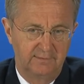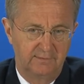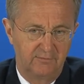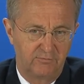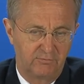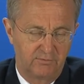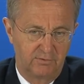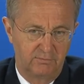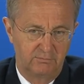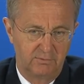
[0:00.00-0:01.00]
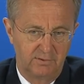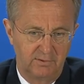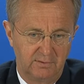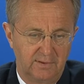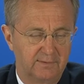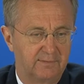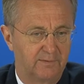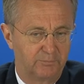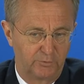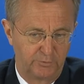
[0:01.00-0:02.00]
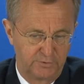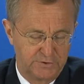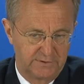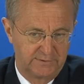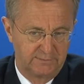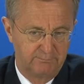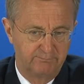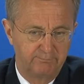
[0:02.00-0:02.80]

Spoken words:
this item on the agenda.